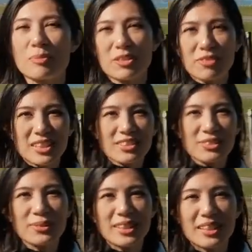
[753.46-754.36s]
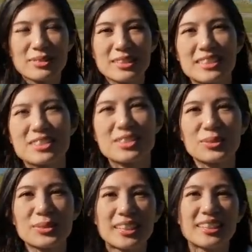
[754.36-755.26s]
the original one that was
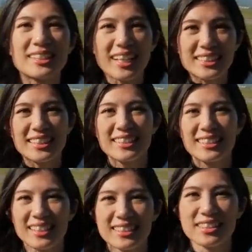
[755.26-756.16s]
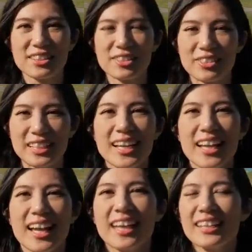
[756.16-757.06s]
installed in 1993.
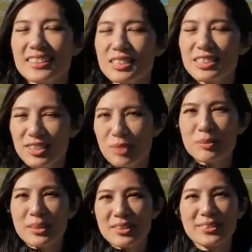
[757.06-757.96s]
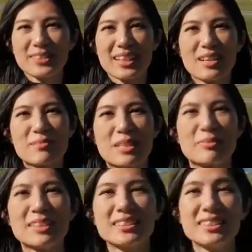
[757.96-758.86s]
And it's super cool to come
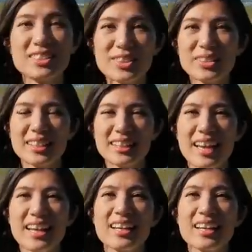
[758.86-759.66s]
here because you do get that